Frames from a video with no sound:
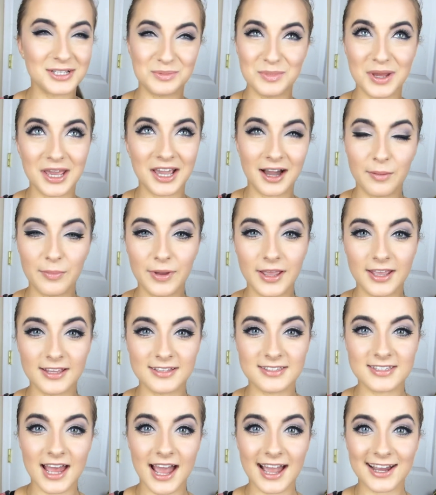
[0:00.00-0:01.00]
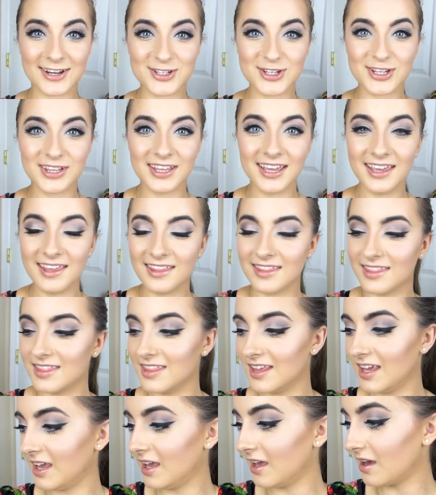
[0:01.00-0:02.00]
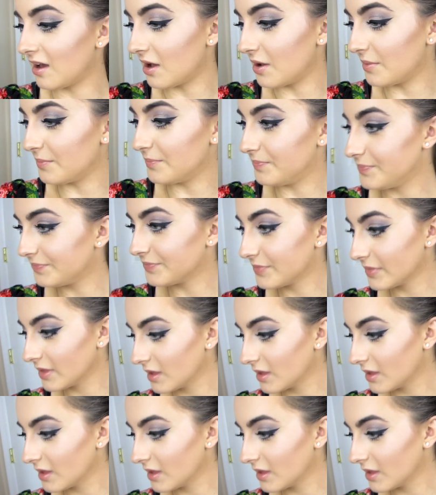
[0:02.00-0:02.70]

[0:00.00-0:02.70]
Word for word: this makeup, it's actually the um,